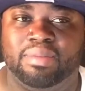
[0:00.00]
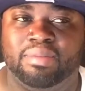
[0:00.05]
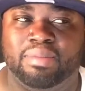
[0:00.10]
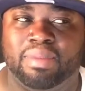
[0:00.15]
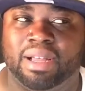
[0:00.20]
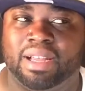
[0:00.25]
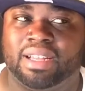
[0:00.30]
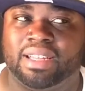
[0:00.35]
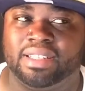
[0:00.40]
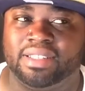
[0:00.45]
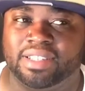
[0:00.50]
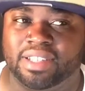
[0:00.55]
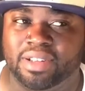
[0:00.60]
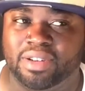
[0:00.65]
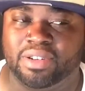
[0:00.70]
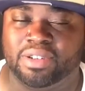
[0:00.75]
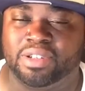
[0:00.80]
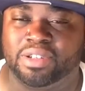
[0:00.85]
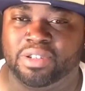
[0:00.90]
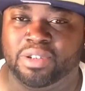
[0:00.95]
by
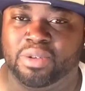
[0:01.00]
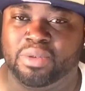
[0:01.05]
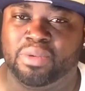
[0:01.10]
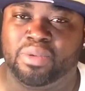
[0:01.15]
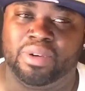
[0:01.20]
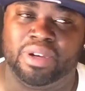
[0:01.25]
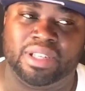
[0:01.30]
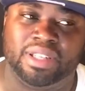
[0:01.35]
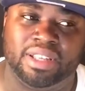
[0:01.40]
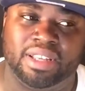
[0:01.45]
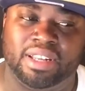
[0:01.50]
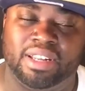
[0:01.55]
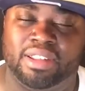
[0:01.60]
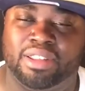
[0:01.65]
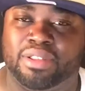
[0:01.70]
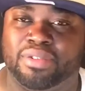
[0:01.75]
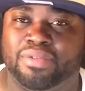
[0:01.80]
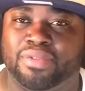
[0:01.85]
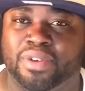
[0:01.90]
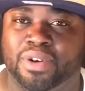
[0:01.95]
continuing to do what we did in
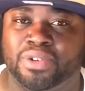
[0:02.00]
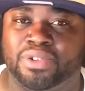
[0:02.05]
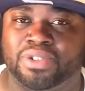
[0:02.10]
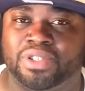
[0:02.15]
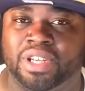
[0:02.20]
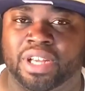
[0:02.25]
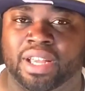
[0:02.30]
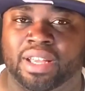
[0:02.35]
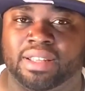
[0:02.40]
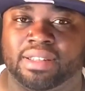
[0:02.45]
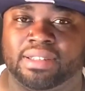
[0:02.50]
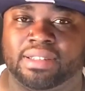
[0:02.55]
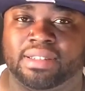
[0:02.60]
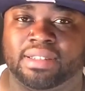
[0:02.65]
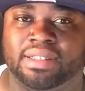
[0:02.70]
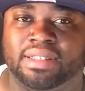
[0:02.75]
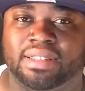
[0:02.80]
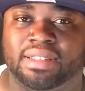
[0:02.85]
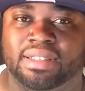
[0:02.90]
the first chance.